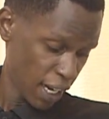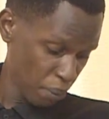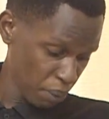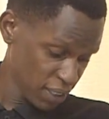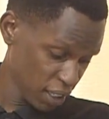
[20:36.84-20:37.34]

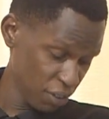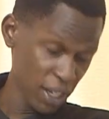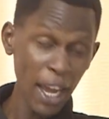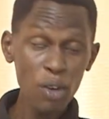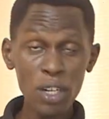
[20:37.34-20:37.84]
Number
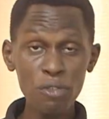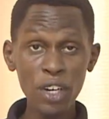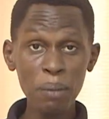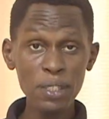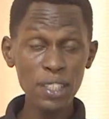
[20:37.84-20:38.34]
seven. Are you ready for
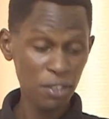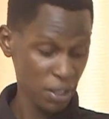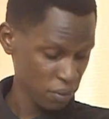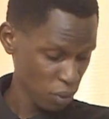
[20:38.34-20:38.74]
number seven?